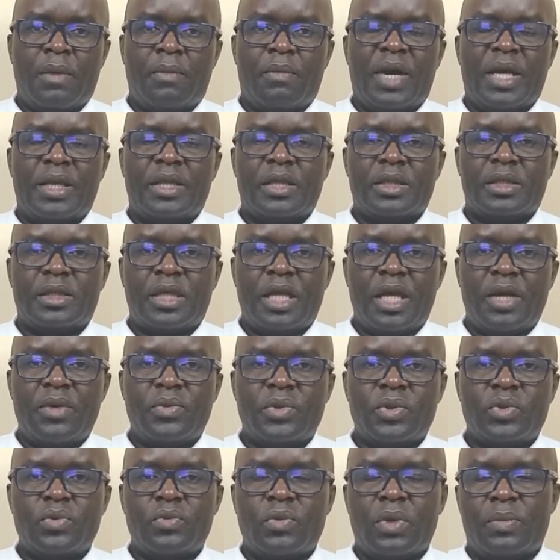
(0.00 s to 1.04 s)
by the
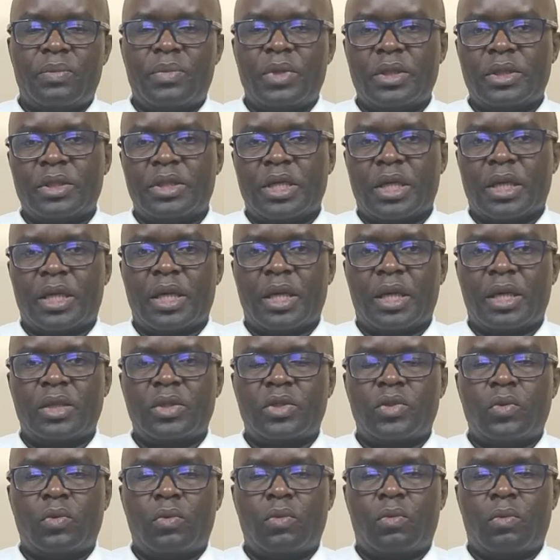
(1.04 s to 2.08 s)
slaves who were being taken
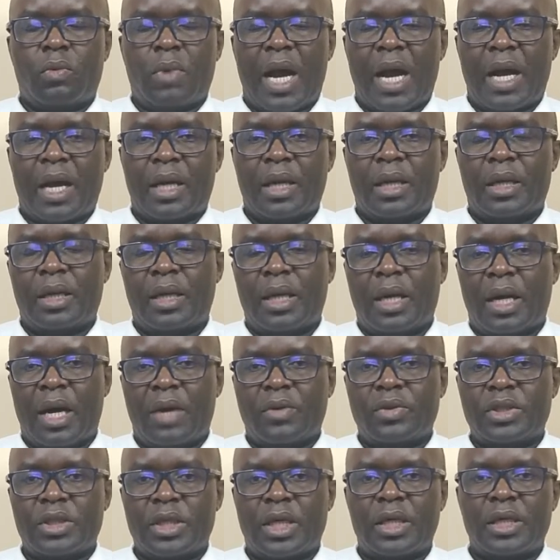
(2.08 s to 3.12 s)
to work
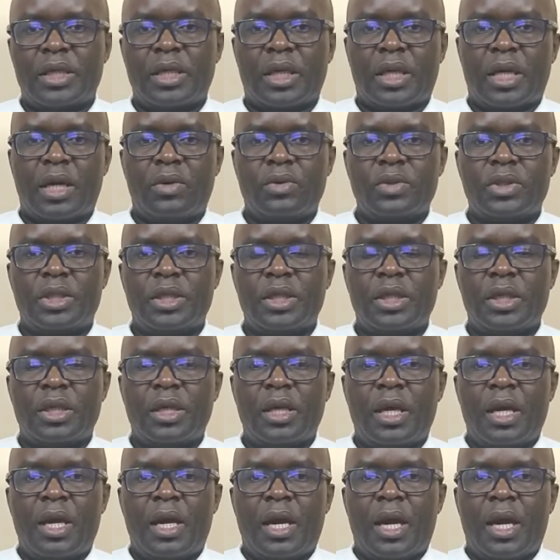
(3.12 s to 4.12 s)
outside the country,